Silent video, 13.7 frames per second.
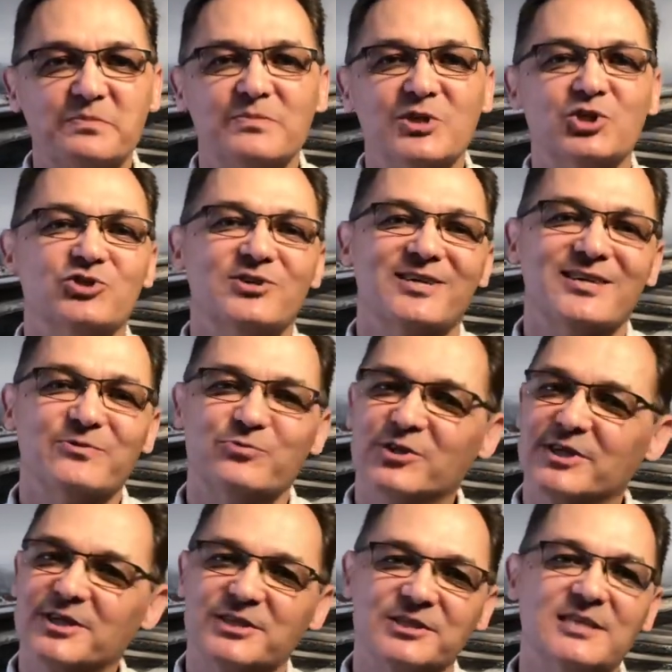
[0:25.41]
missionary
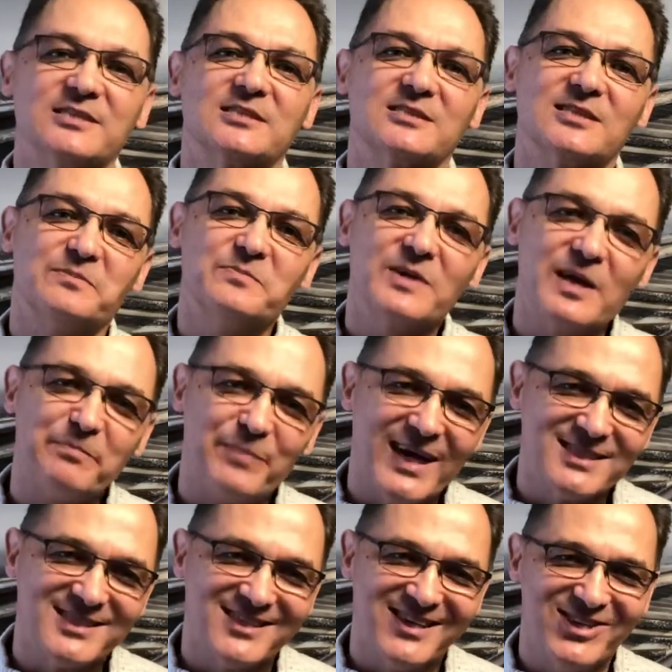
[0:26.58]
workers in some
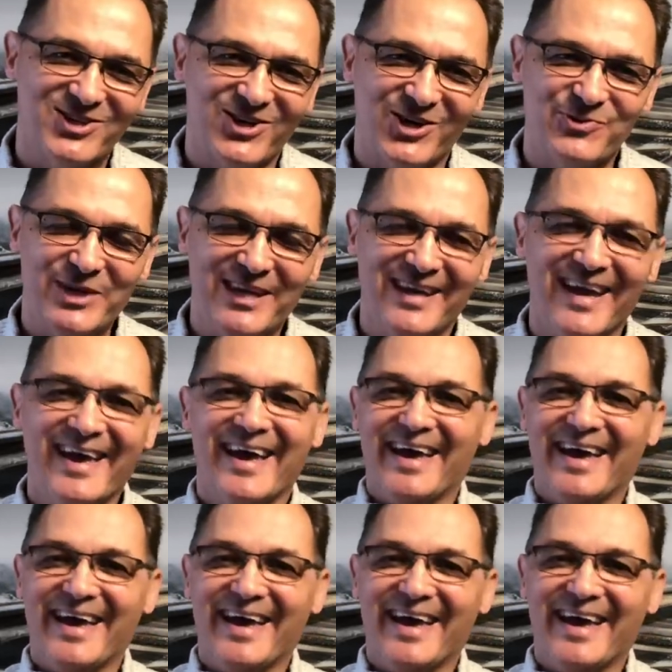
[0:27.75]
capacity going